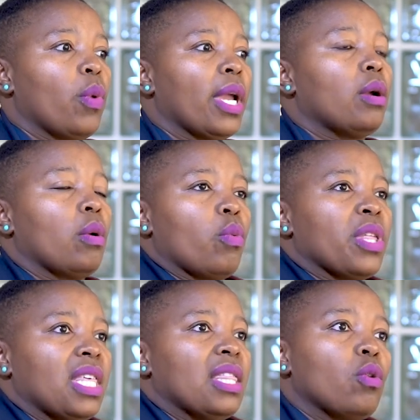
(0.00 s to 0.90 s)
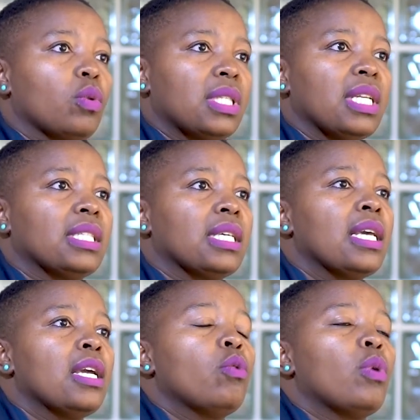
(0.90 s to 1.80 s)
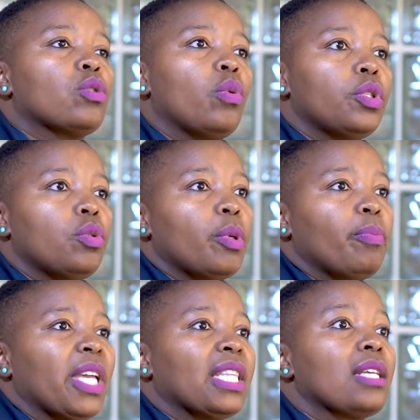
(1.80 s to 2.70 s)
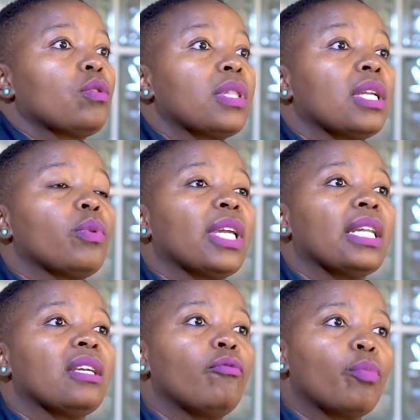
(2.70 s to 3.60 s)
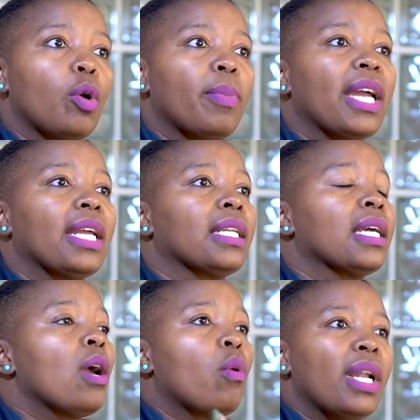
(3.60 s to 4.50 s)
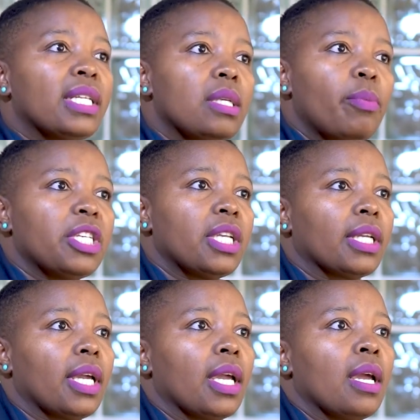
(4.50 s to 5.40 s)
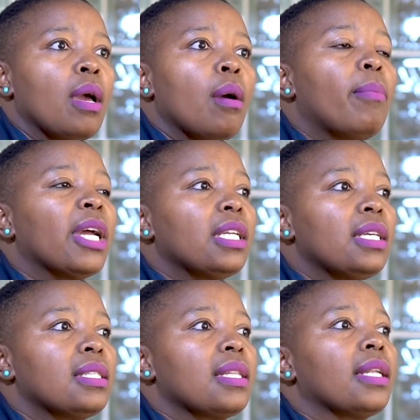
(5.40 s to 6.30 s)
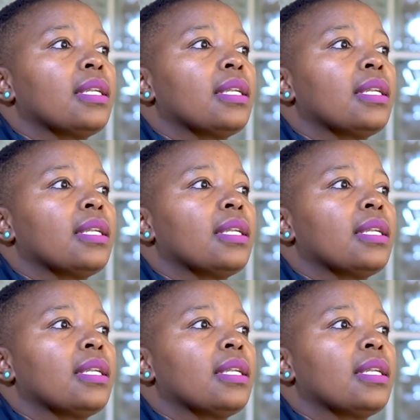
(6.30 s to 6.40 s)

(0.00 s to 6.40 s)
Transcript: work within those needs was going to be better, so that we can give proper and quality patient care. But instead,